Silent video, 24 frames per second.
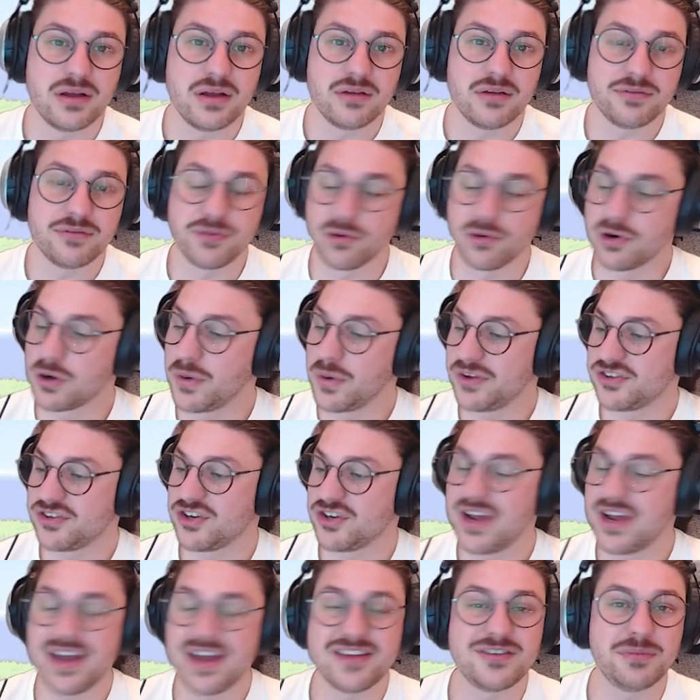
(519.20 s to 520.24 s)
For a
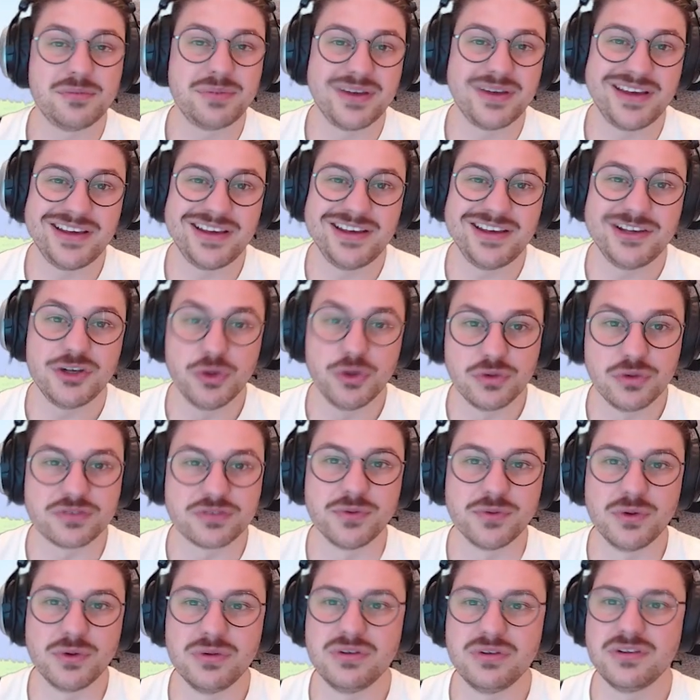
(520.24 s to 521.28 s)
questionnaire to be
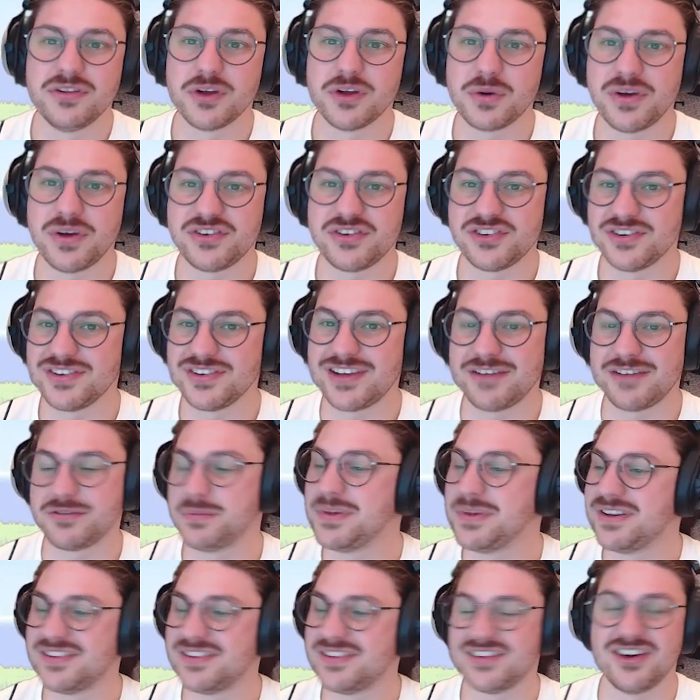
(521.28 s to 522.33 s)
useful, the questions have
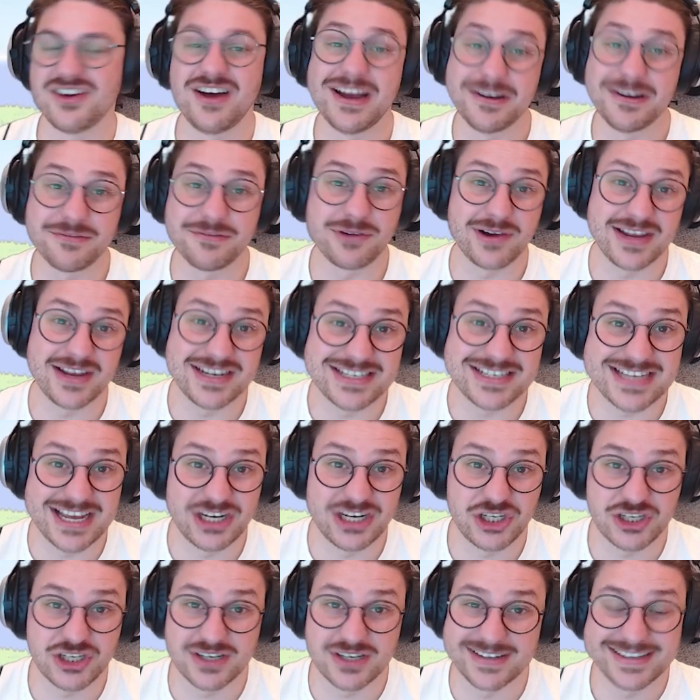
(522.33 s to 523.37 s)
to be designed very
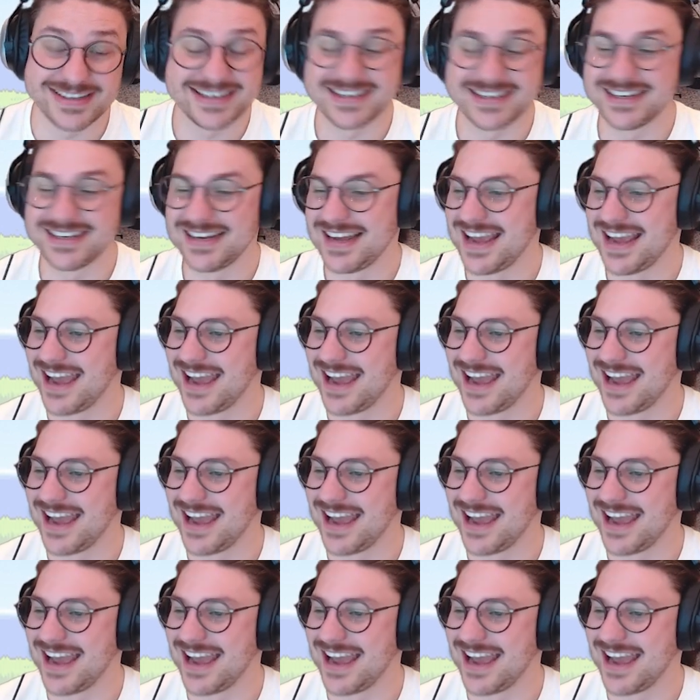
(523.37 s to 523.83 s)
intentionally.